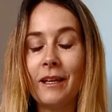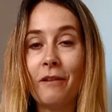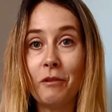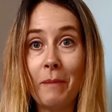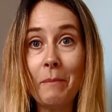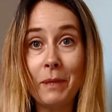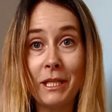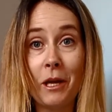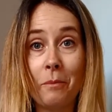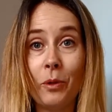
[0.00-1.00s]
I've remembered a
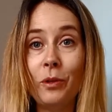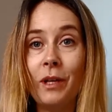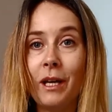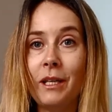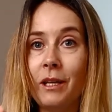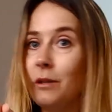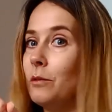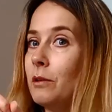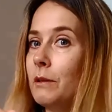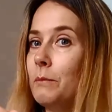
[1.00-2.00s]
couple that I
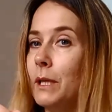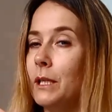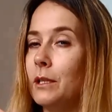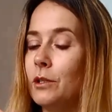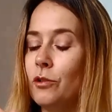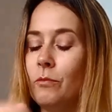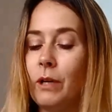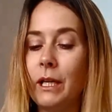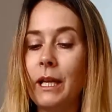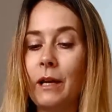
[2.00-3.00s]
know are in my classroom
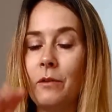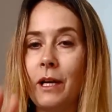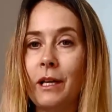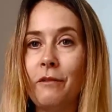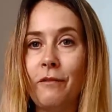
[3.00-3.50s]
right now, and I